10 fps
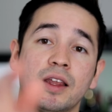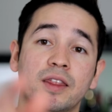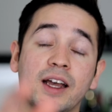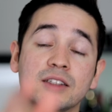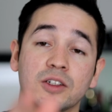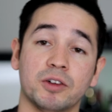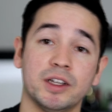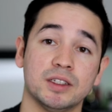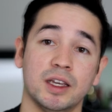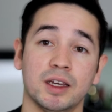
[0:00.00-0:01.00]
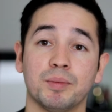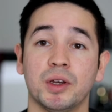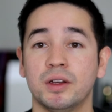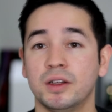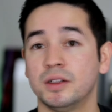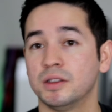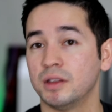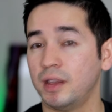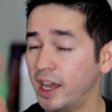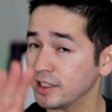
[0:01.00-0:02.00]
that's a great tip.
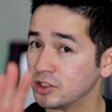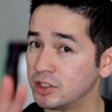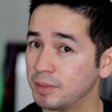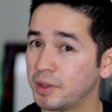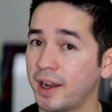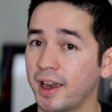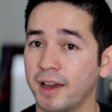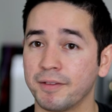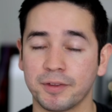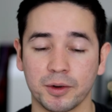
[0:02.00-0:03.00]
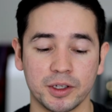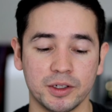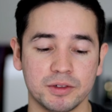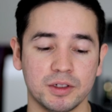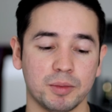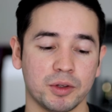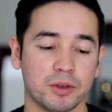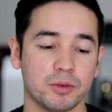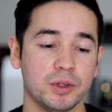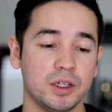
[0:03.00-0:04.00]
Last tip that I have for you, number
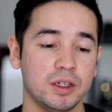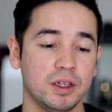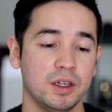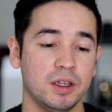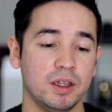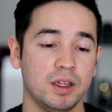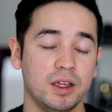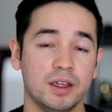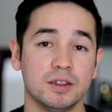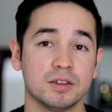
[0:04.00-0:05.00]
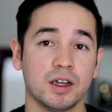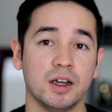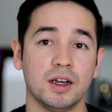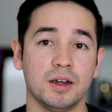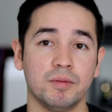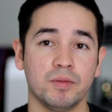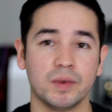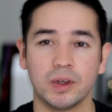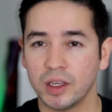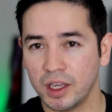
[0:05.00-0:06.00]
3, is
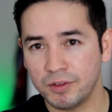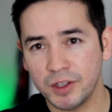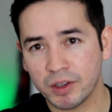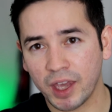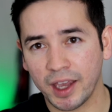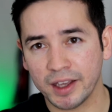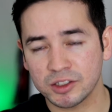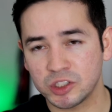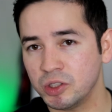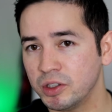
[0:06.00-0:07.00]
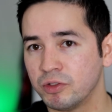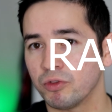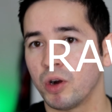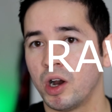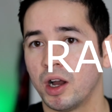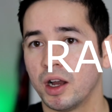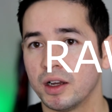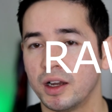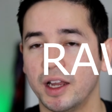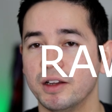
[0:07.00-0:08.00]
if you can, shoot in
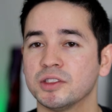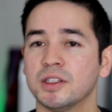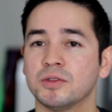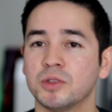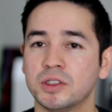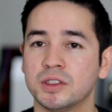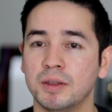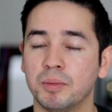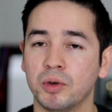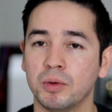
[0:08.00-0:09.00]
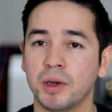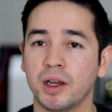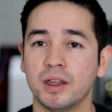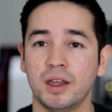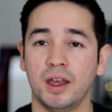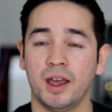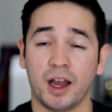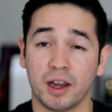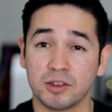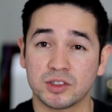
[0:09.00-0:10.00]
RAW. I know it sounds really simple, but
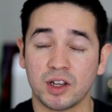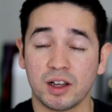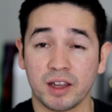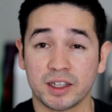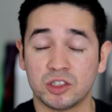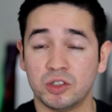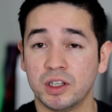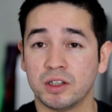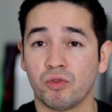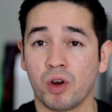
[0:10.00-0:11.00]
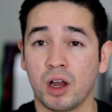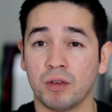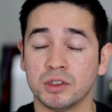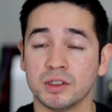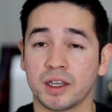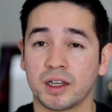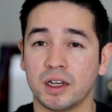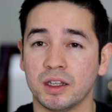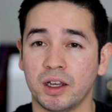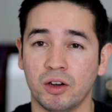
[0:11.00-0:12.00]
I always thought like shooting in RAW was like
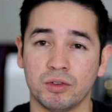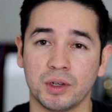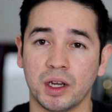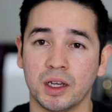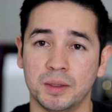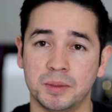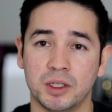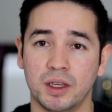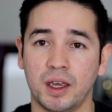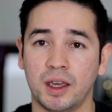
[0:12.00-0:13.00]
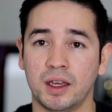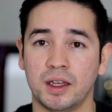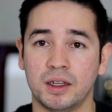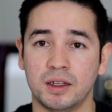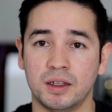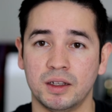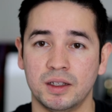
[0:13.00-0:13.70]
kind of like overhyped, and